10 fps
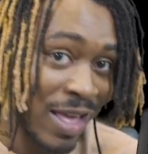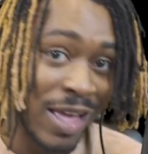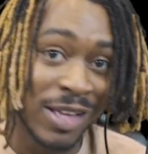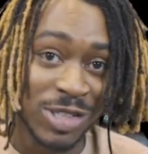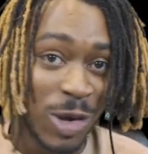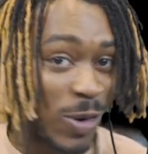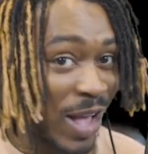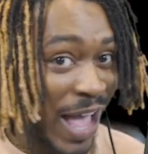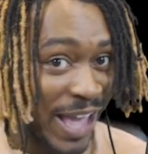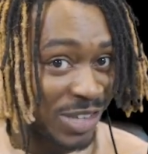So,
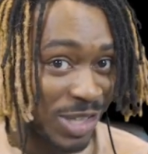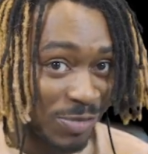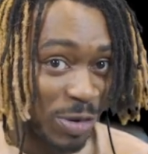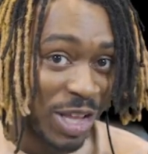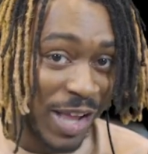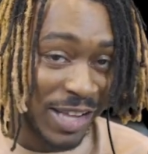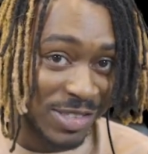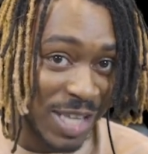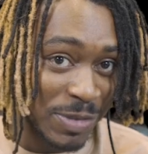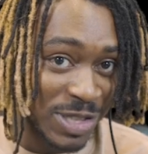I actually really like
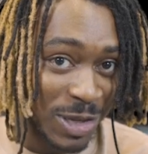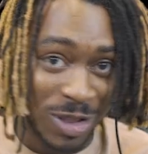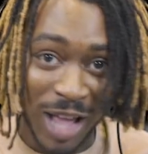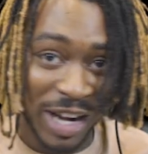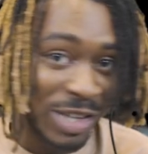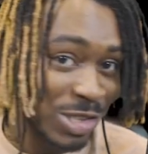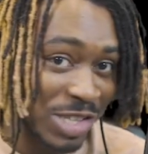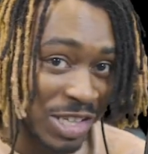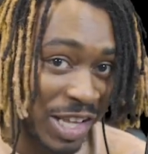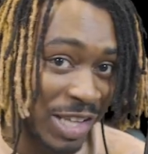this episode. A lot of
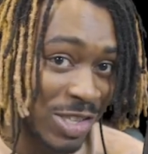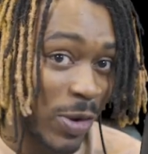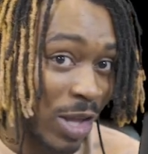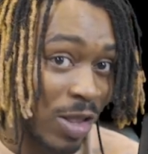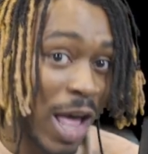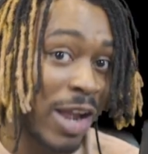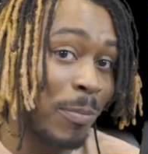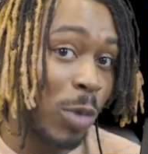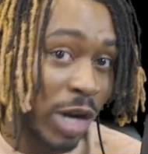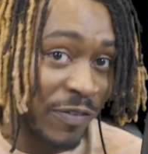interesting things going, a lot of
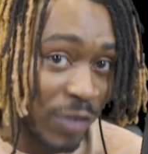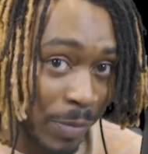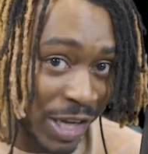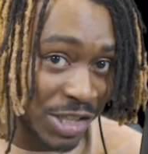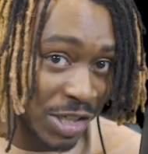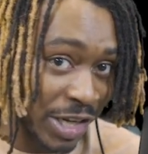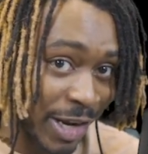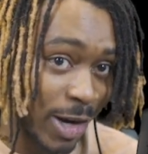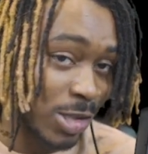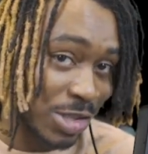more information and
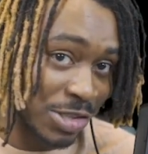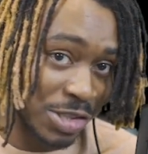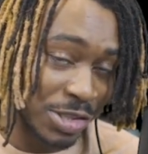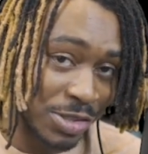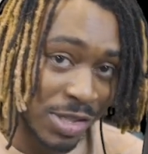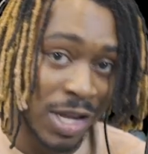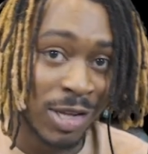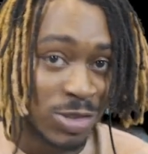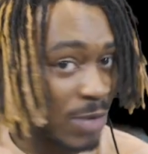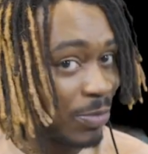characters introduced.
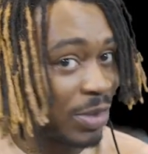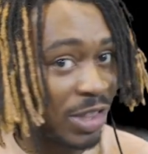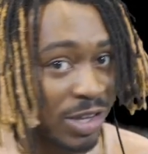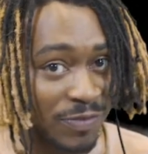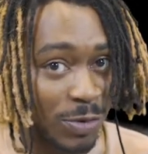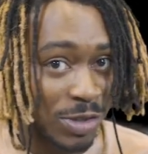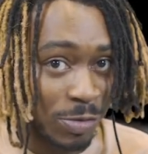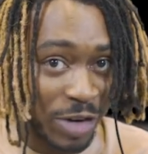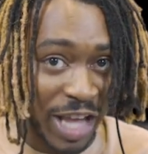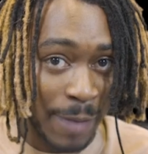So, I'm really looking forward to
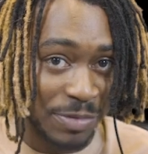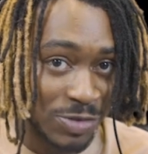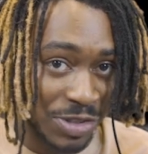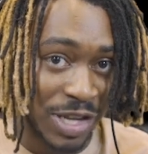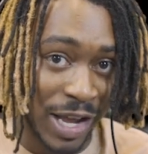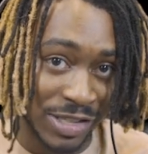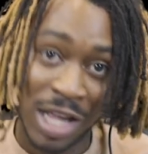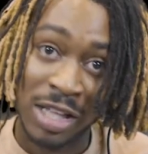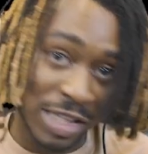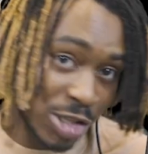recapping this with you guys.
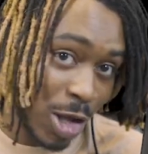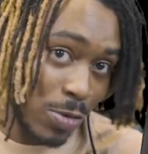Let's go.